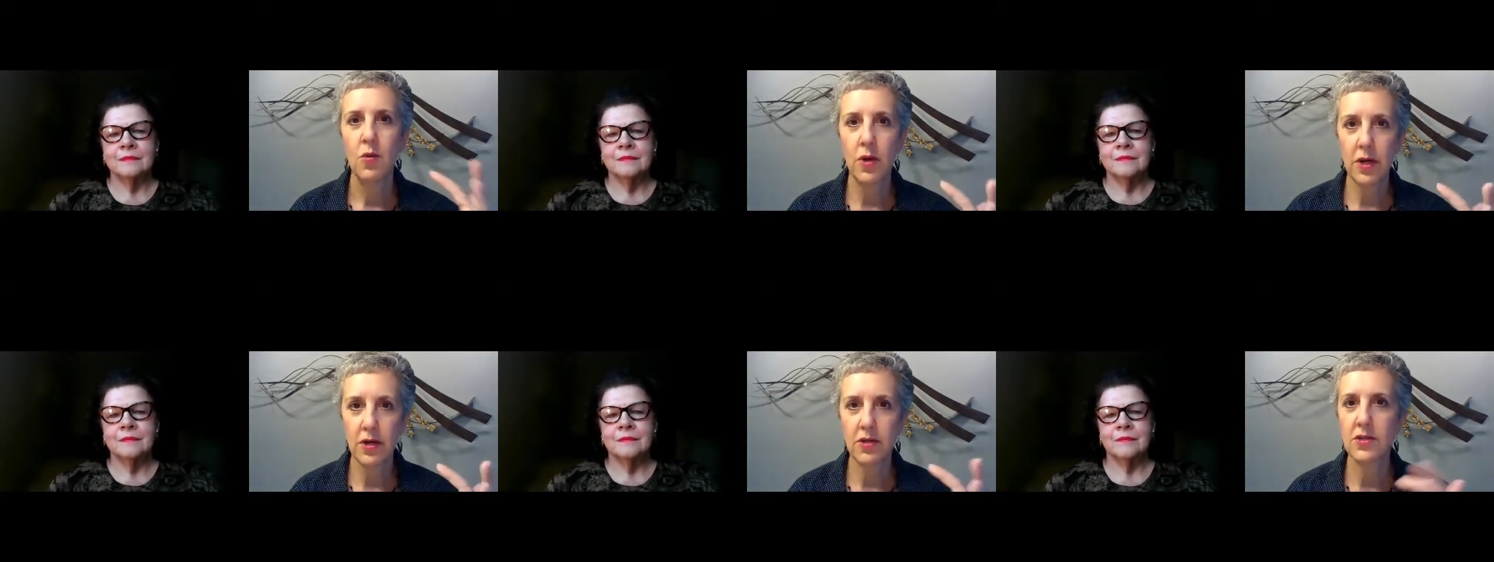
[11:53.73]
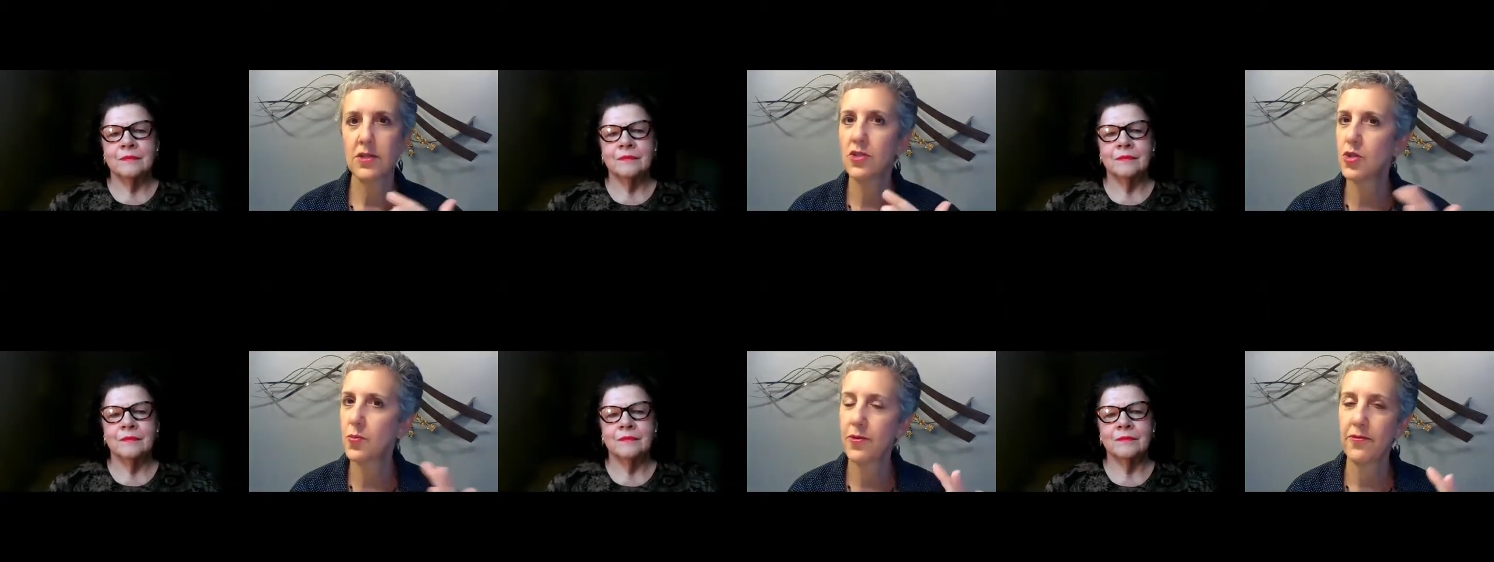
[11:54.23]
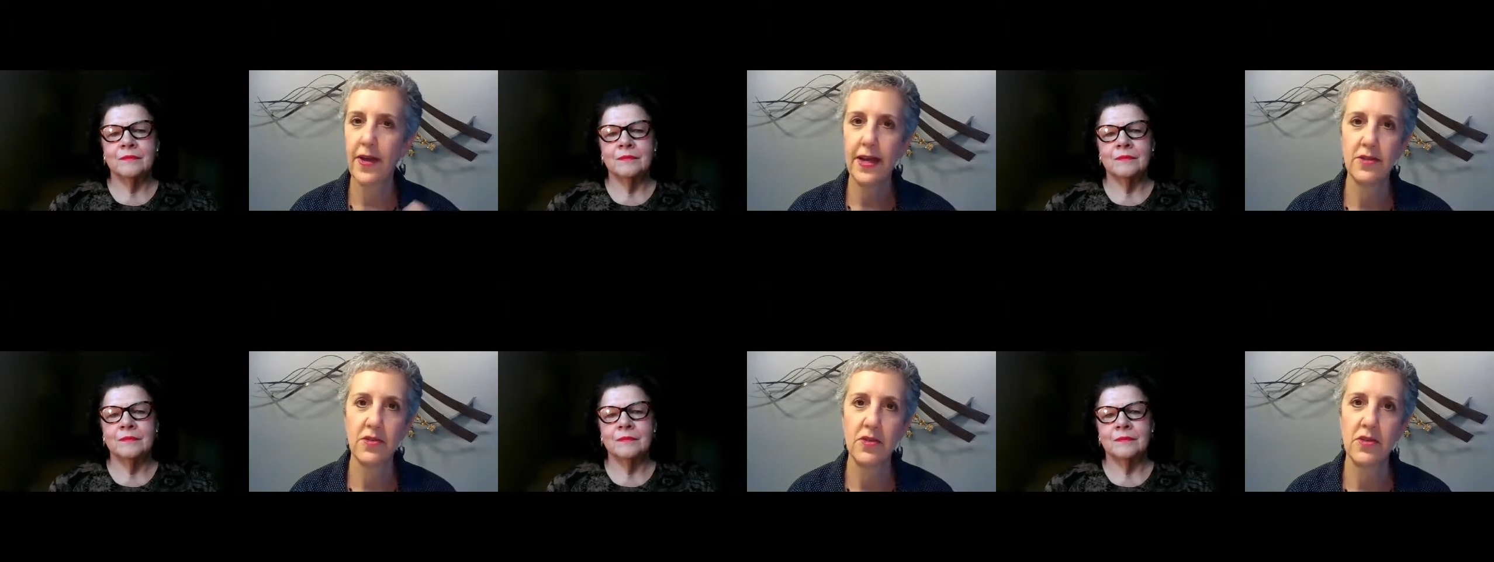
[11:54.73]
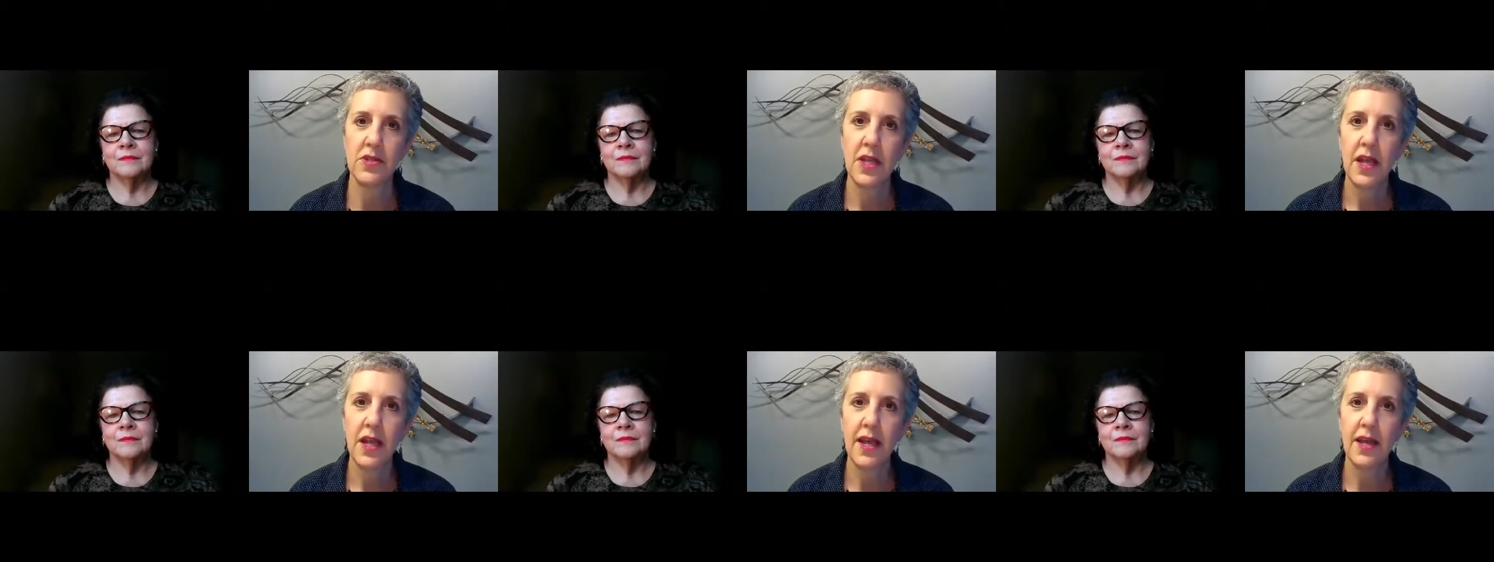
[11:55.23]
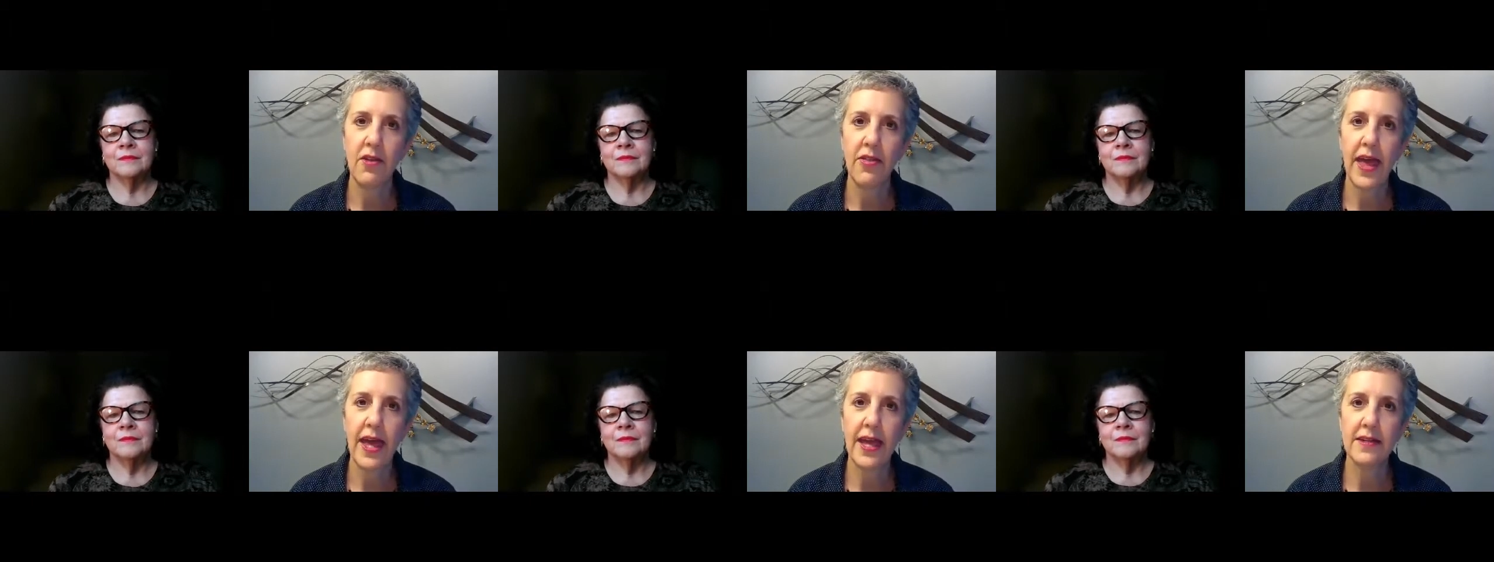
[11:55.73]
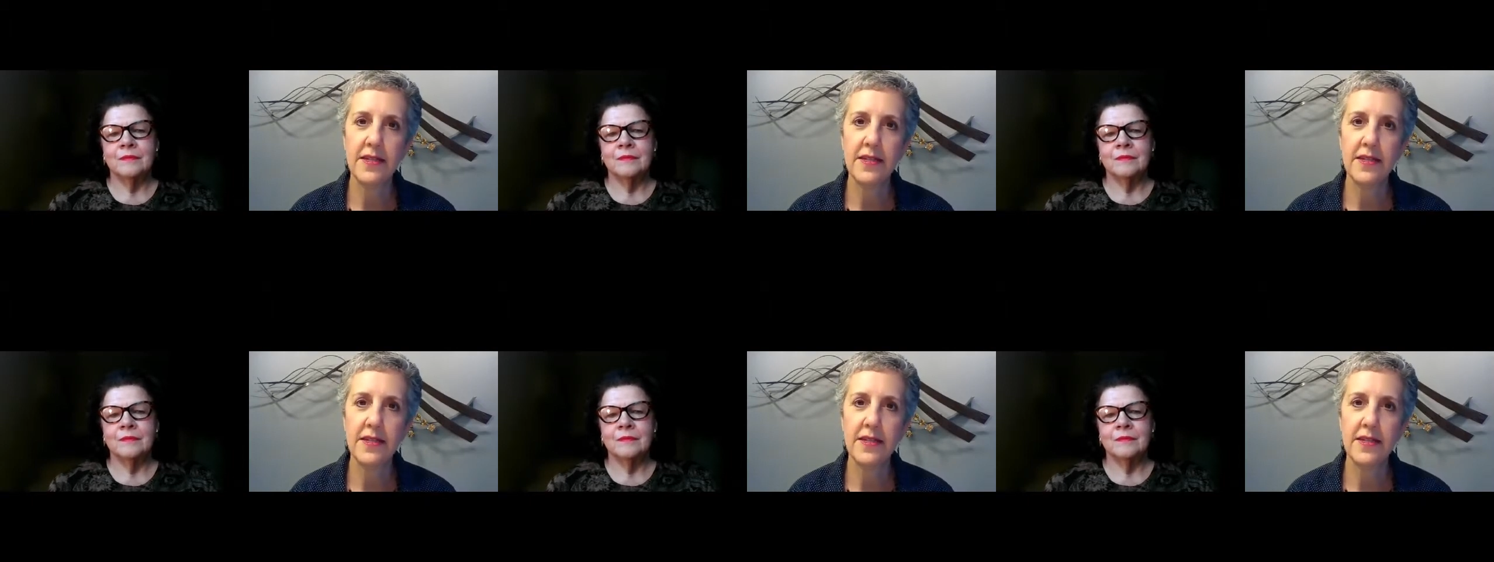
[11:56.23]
Speaker 1: workers and supervisors and all that.